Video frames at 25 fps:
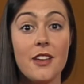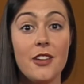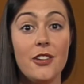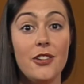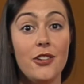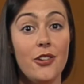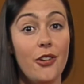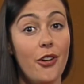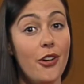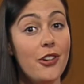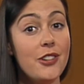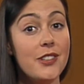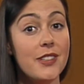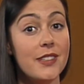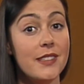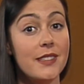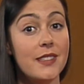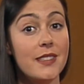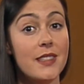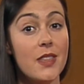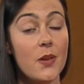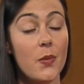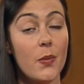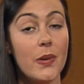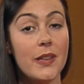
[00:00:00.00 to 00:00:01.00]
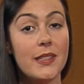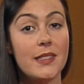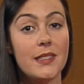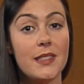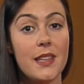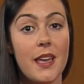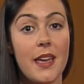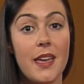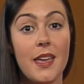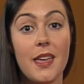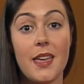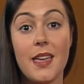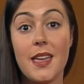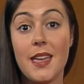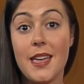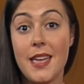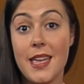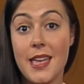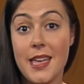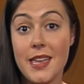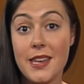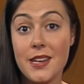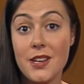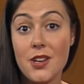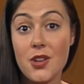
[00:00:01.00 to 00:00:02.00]
Notice that we say
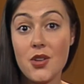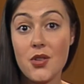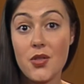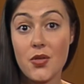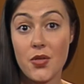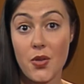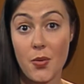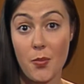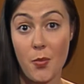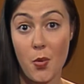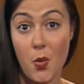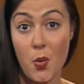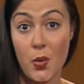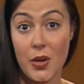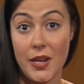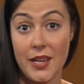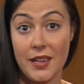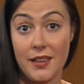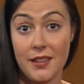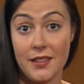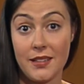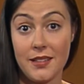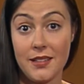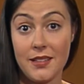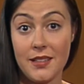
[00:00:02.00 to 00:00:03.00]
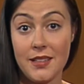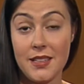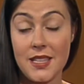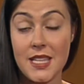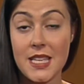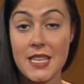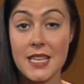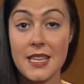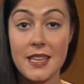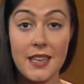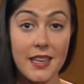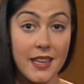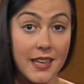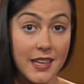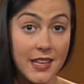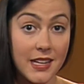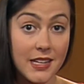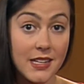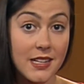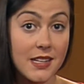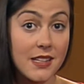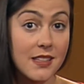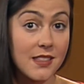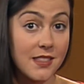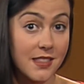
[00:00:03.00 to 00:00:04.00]
in the morning,
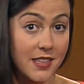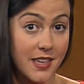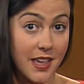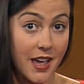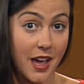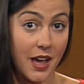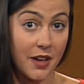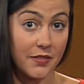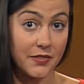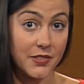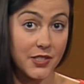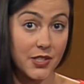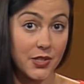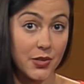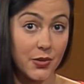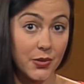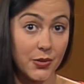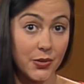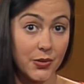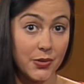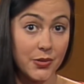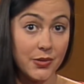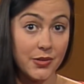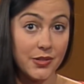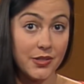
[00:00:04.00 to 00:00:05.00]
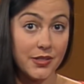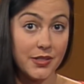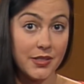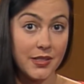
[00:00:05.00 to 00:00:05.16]
in the afternoon,